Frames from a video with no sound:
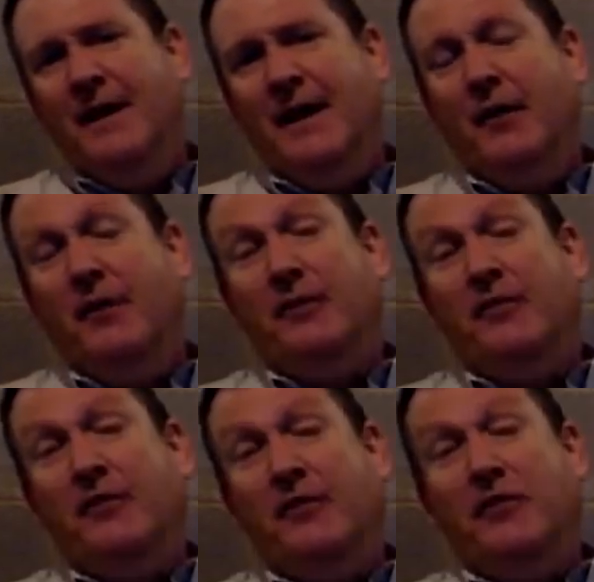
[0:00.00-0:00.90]
I don't know if I've
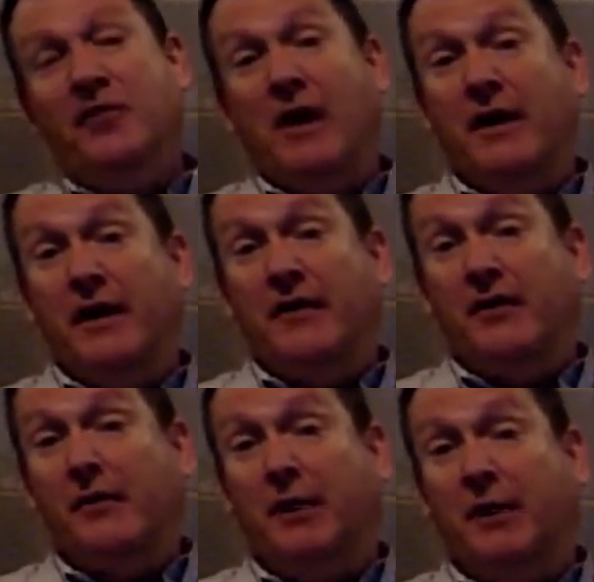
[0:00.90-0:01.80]
ever done it,
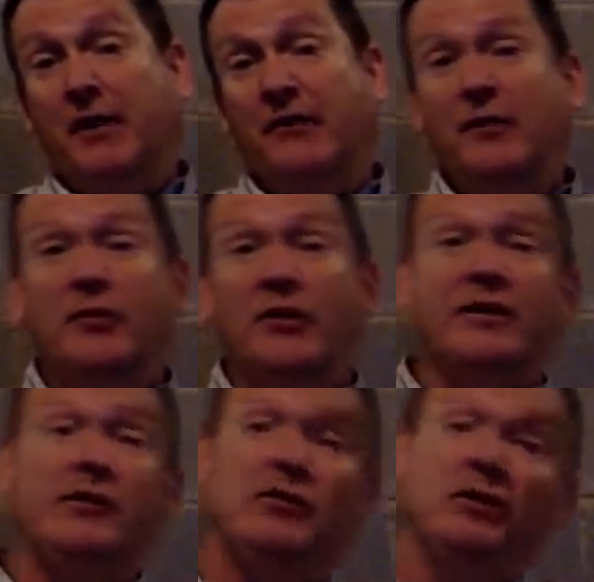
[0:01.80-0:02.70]
but it seems like
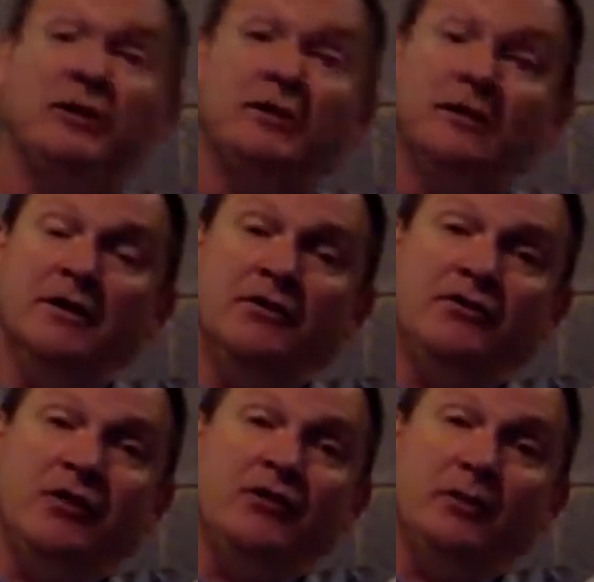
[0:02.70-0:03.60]
you could
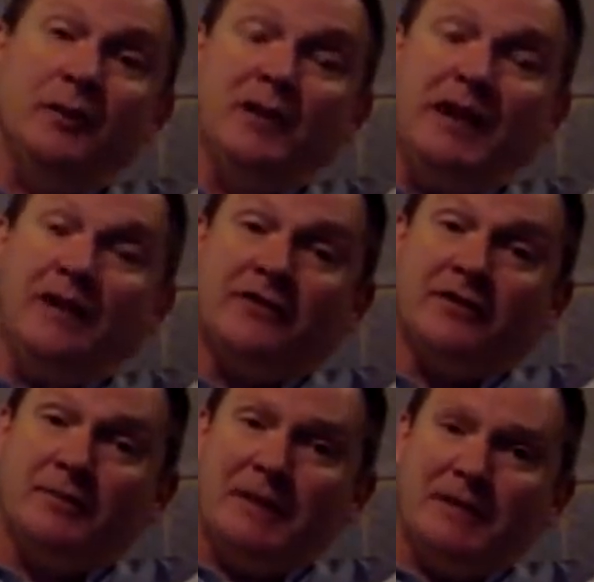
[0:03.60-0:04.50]
show someone an access
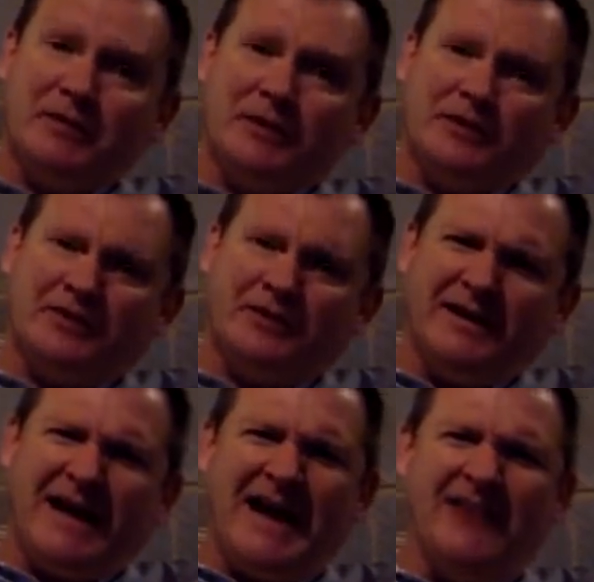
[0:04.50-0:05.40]
matrix and then
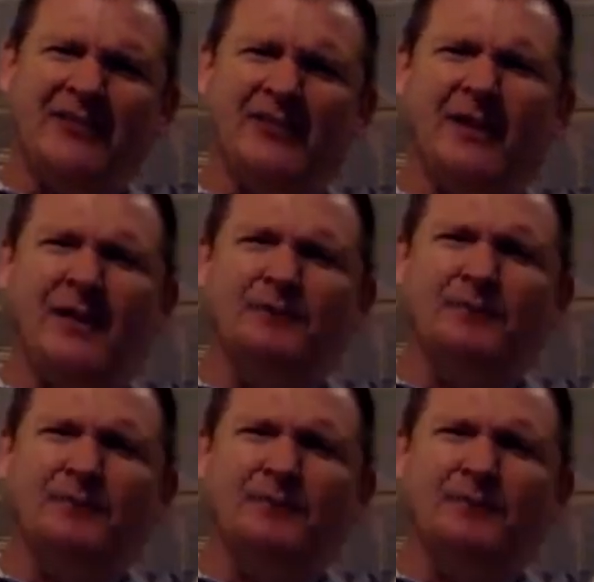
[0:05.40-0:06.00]
ask them